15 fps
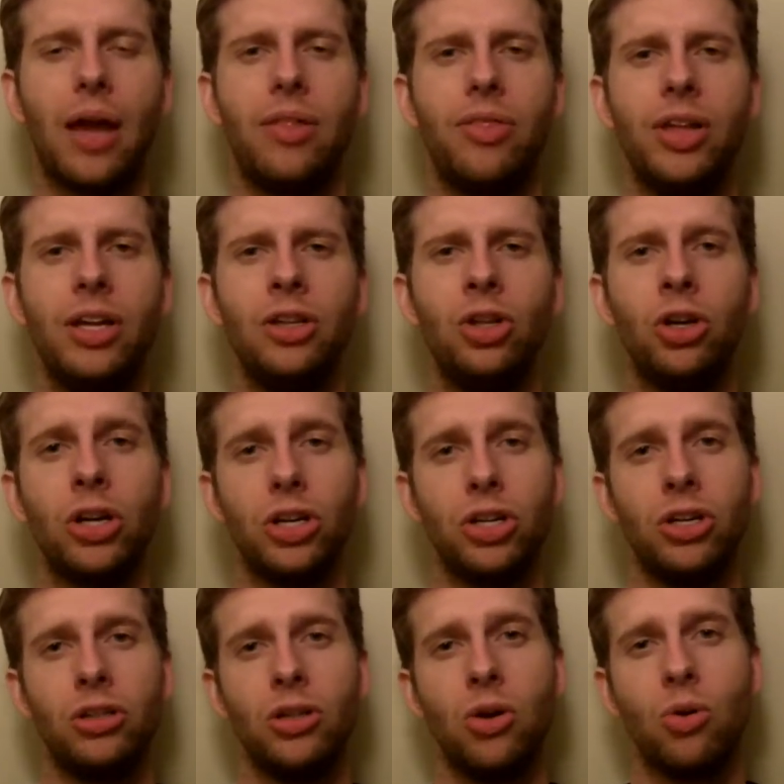Then look at
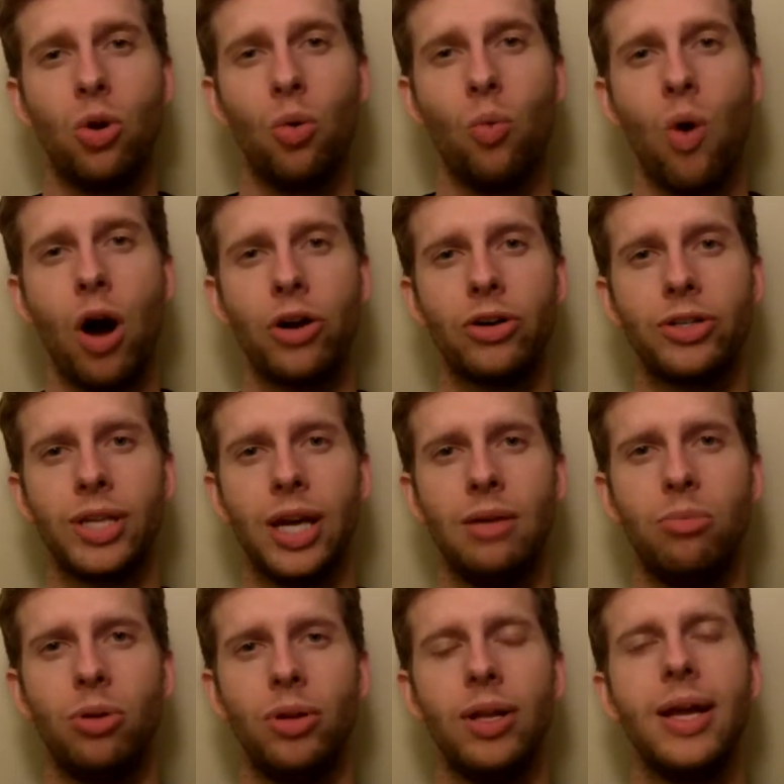your local water
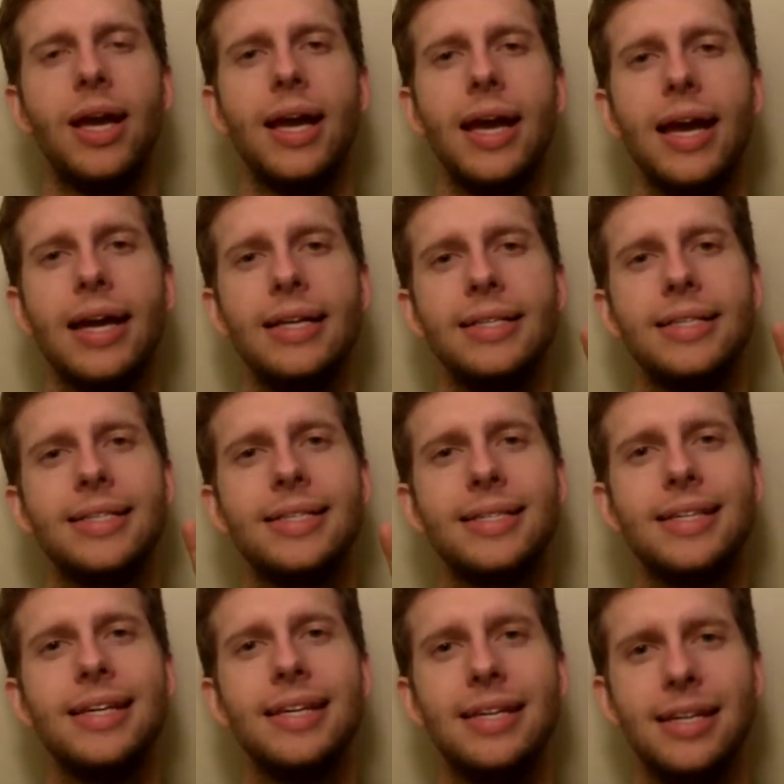table and
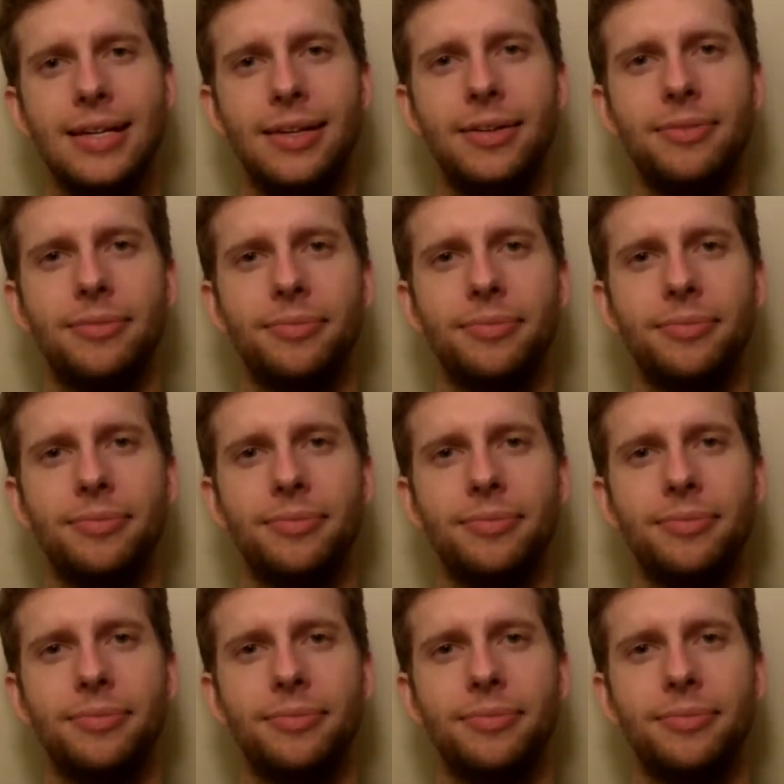see